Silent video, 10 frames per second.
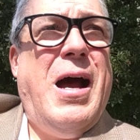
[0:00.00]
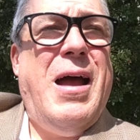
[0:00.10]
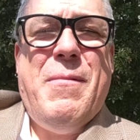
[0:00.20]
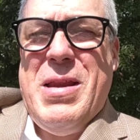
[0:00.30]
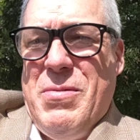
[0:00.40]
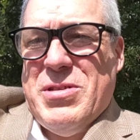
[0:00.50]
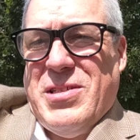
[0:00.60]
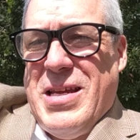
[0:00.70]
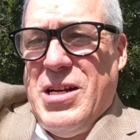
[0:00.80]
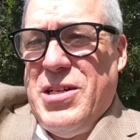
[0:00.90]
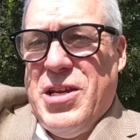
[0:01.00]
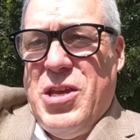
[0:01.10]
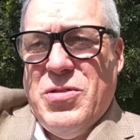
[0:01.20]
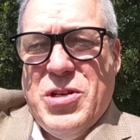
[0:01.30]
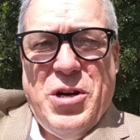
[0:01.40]
I mean, he was essentially
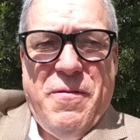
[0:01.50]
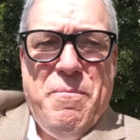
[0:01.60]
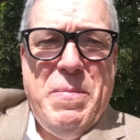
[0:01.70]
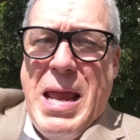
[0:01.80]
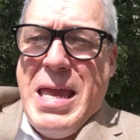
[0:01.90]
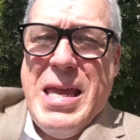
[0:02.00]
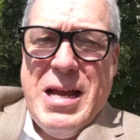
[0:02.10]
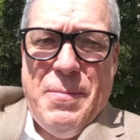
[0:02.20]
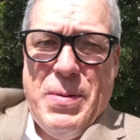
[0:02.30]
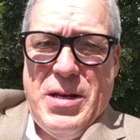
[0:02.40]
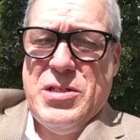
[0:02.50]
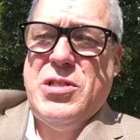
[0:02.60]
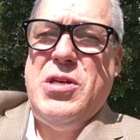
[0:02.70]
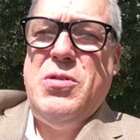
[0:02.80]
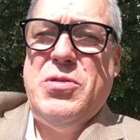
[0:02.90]
accusing her of making up an
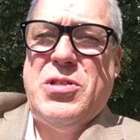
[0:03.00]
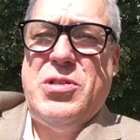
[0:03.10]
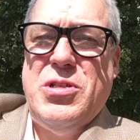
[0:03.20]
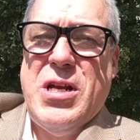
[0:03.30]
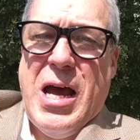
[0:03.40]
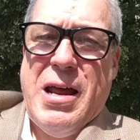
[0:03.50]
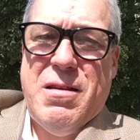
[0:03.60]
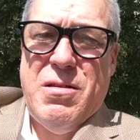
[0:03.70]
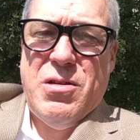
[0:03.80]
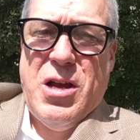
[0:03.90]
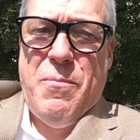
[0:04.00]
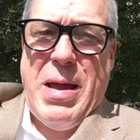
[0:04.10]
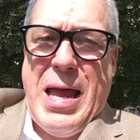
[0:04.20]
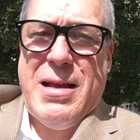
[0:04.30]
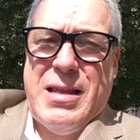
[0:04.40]
excuse to not come
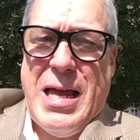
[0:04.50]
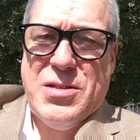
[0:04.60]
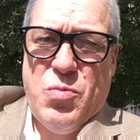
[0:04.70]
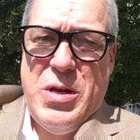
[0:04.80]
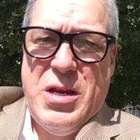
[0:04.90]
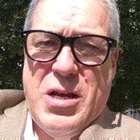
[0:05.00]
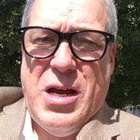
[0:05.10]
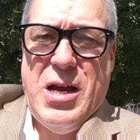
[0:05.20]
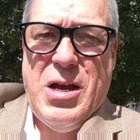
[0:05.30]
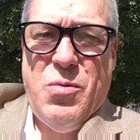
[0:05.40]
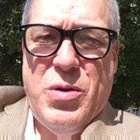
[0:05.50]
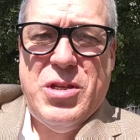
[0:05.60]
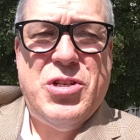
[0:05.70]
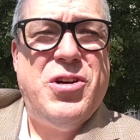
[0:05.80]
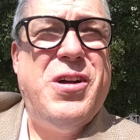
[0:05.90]
back last week uh, with
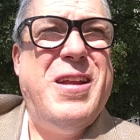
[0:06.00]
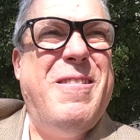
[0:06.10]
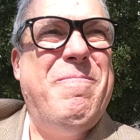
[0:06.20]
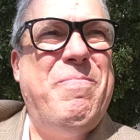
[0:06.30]
the jury.